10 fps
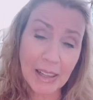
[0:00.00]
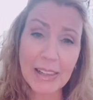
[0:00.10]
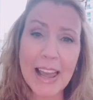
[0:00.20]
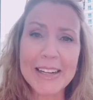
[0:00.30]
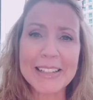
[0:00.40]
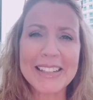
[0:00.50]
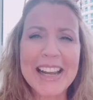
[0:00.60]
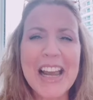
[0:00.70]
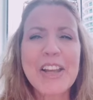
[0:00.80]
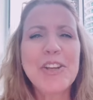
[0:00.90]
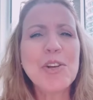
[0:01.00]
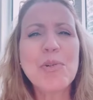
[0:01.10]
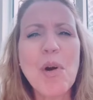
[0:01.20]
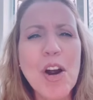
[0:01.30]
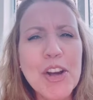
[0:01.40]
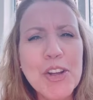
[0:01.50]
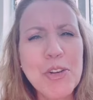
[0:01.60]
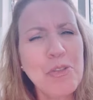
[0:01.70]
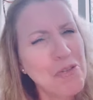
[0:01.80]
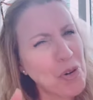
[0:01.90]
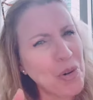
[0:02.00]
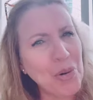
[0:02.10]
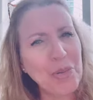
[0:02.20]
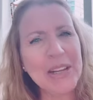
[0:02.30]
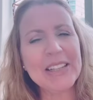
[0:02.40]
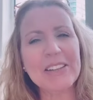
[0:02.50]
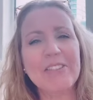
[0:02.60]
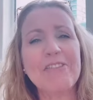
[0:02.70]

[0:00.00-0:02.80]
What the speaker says: Let it. You are you for a reason.